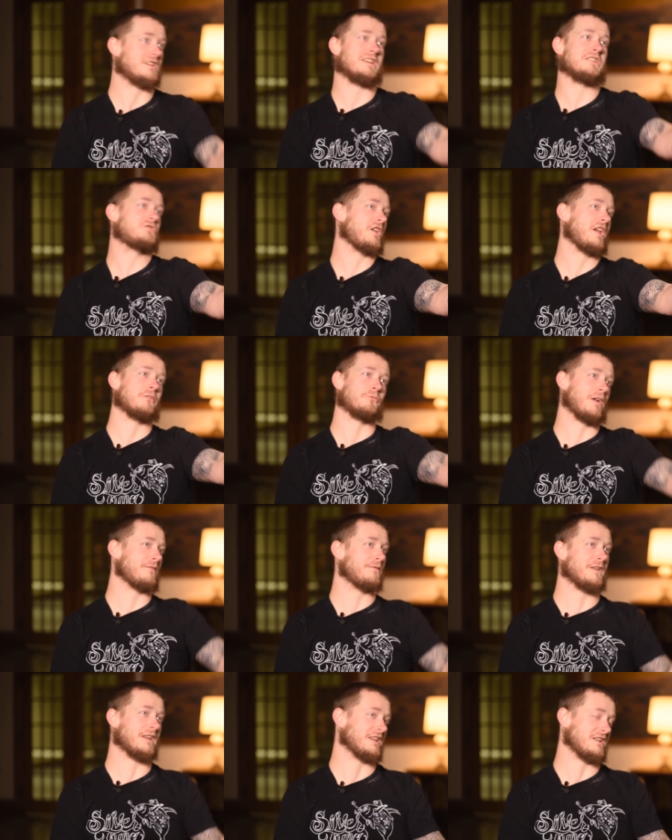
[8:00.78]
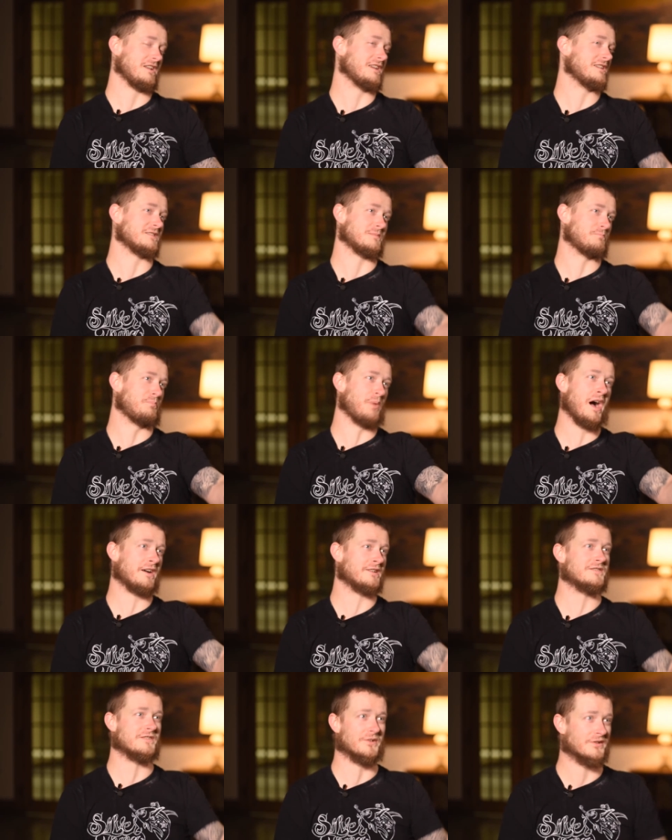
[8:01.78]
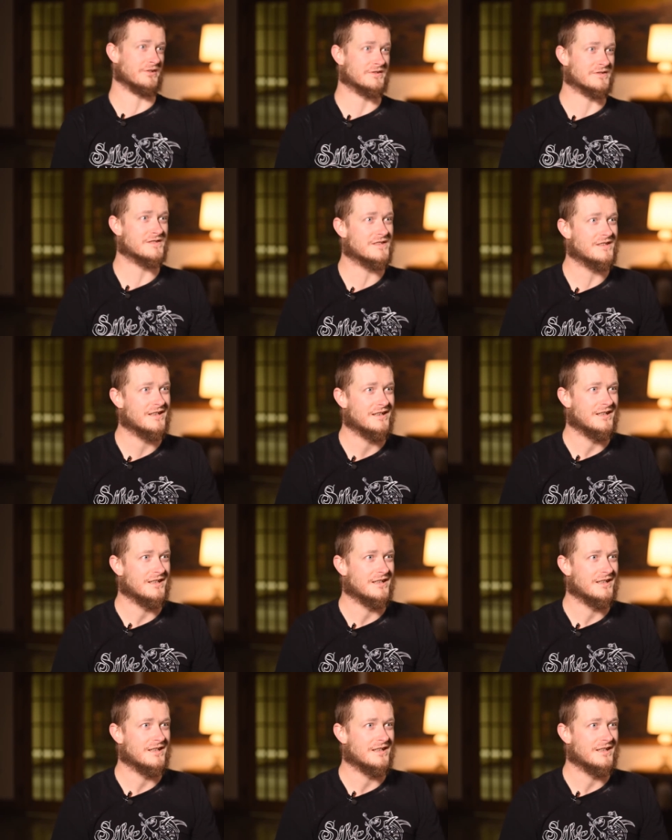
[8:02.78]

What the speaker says: TJ reffing in his boxers.